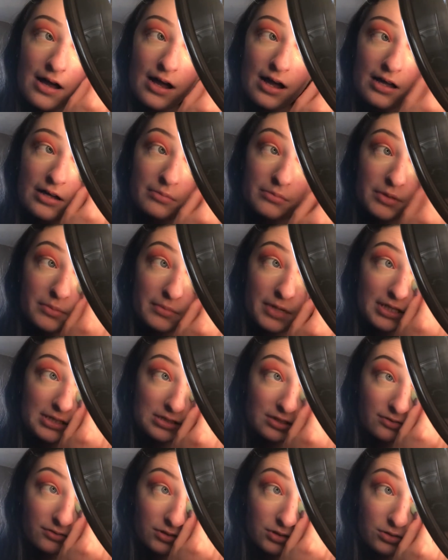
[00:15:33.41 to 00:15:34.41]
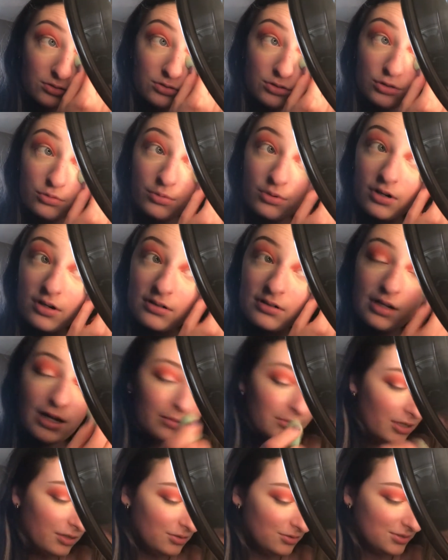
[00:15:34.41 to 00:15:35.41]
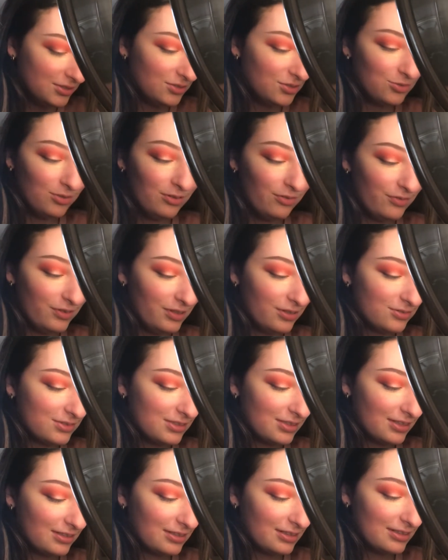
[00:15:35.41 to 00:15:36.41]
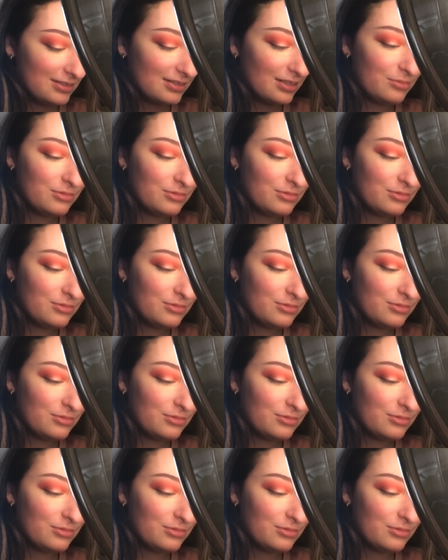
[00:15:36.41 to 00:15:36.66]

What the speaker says: I am a mess of a YouTuber. I'm not used to doing videos like this.